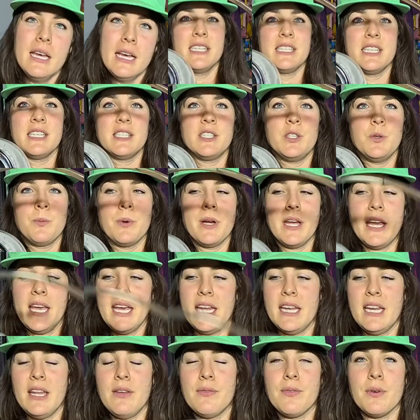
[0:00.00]
This is super
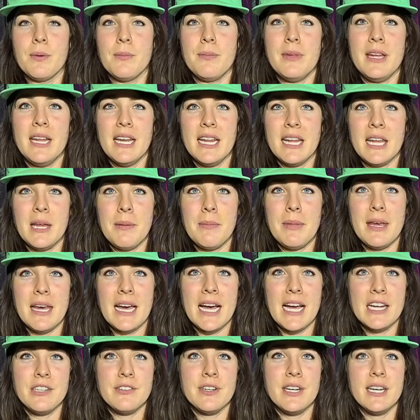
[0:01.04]
handy for me to keep
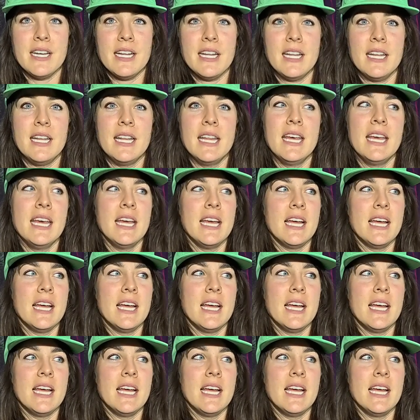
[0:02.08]
me hydrated.